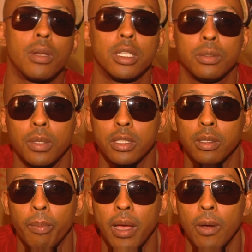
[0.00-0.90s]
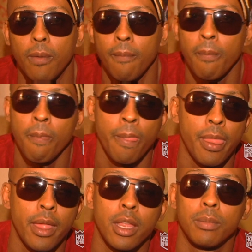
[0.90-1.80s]
That's what it's about.
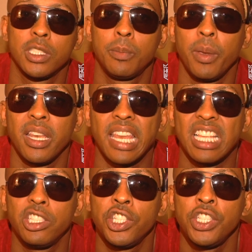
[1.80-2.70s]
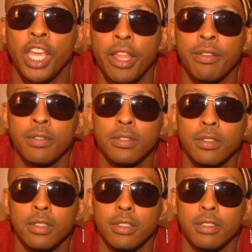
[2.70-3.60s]
And I'm spitting that shit.
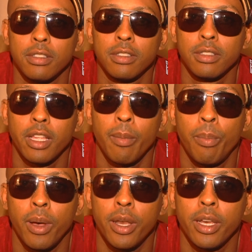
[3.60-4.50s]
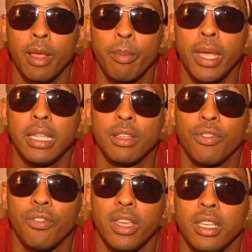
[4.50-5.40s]
That butter that make the
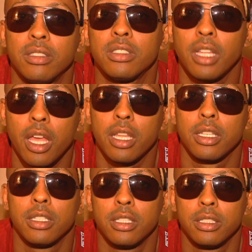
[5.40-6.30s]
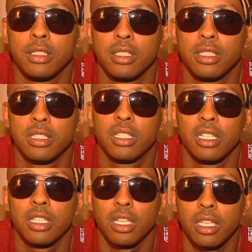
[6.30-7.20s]
fiend stutter.
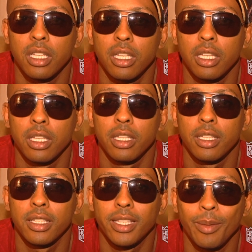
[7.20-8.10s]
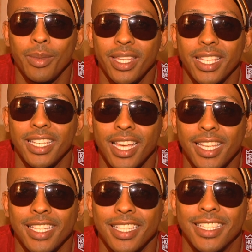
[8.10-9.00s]
Good, good. Give me
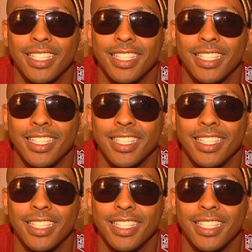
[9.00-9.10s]
another.